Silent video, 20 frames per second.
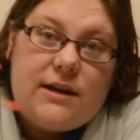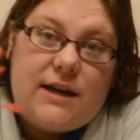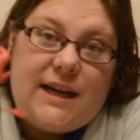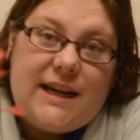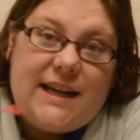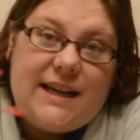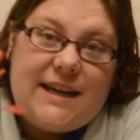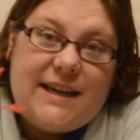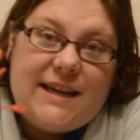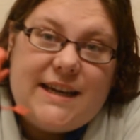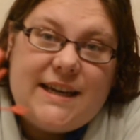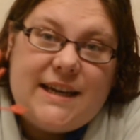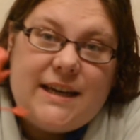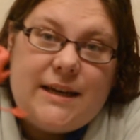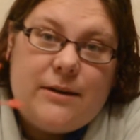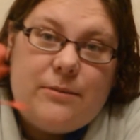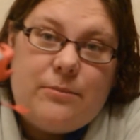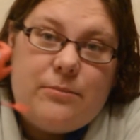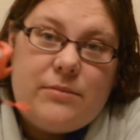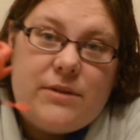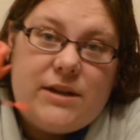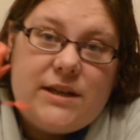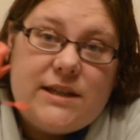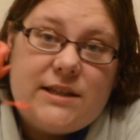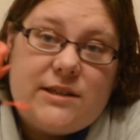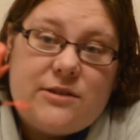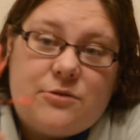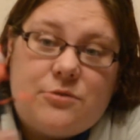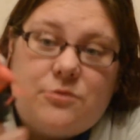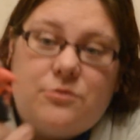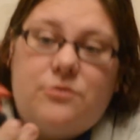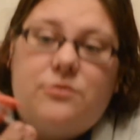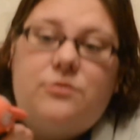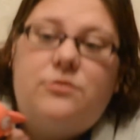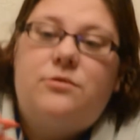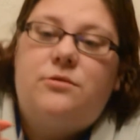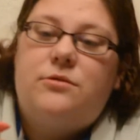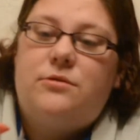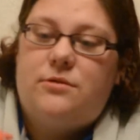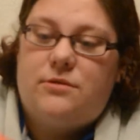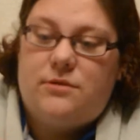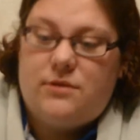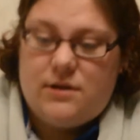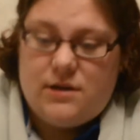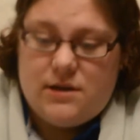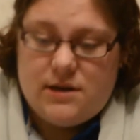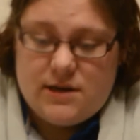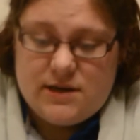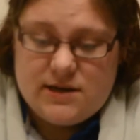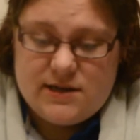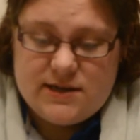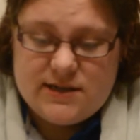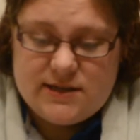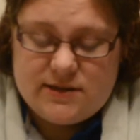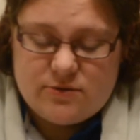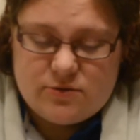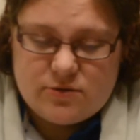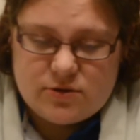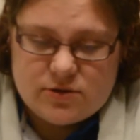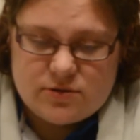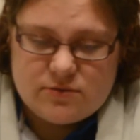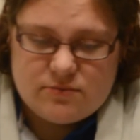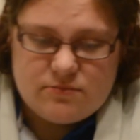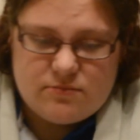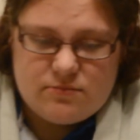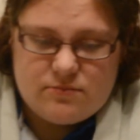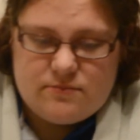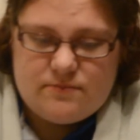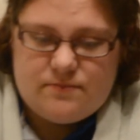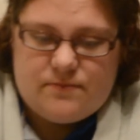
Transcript: I like him. He's cool. He's awesome.